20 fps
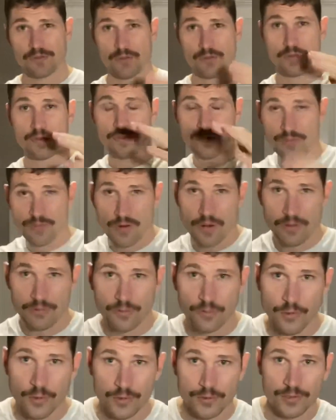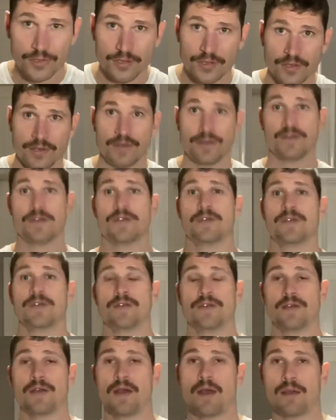you're on the front foot,
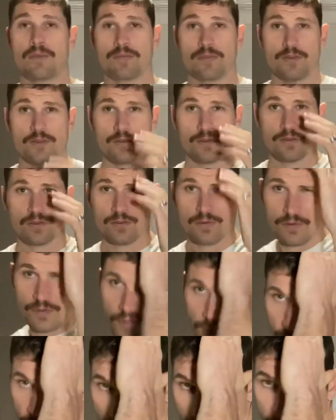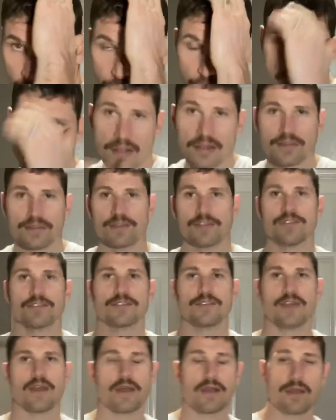you can
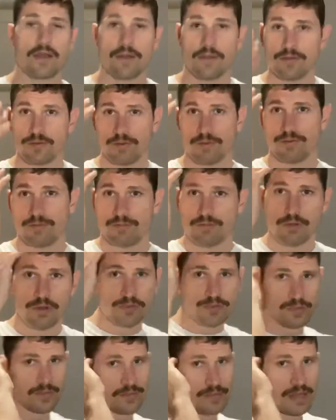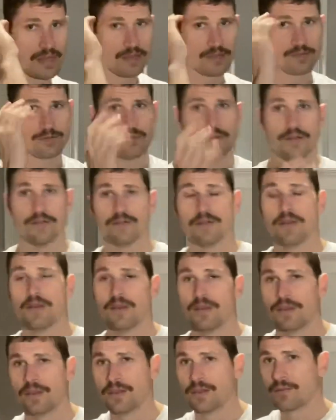practice on your boxing bag as well.
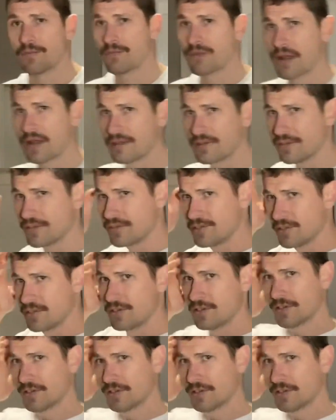You can practice